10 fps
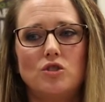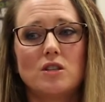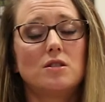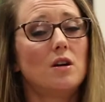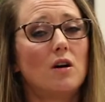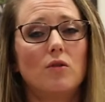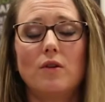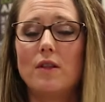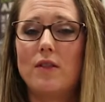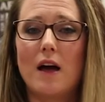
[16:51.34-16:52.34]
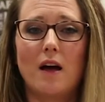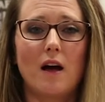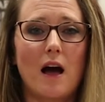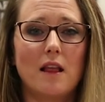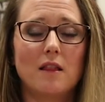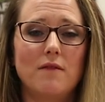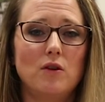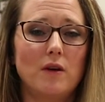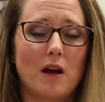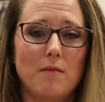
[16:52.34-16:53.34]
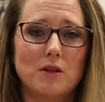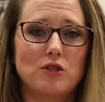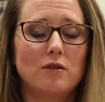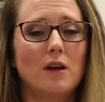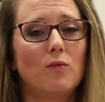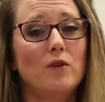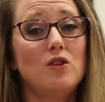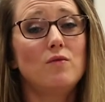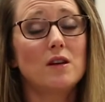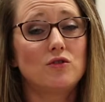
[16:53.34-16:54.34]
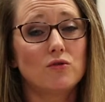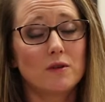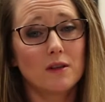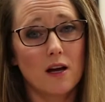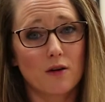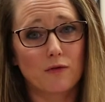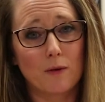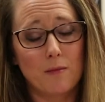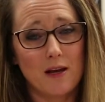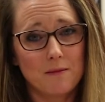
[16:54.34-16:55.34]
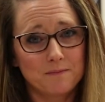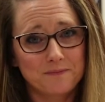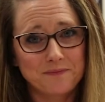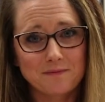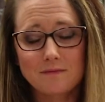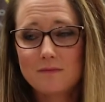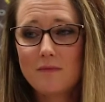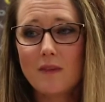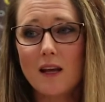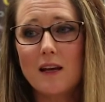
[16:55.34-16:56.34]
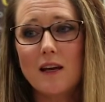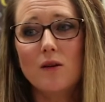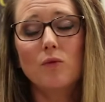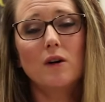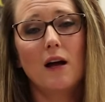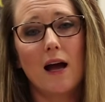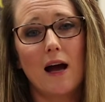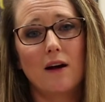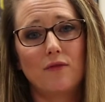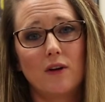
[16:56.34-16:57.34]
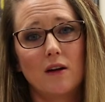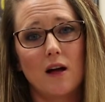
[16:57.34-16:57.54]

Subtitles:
Just know that I love you and I miss you. And when you get your letter from me, it will have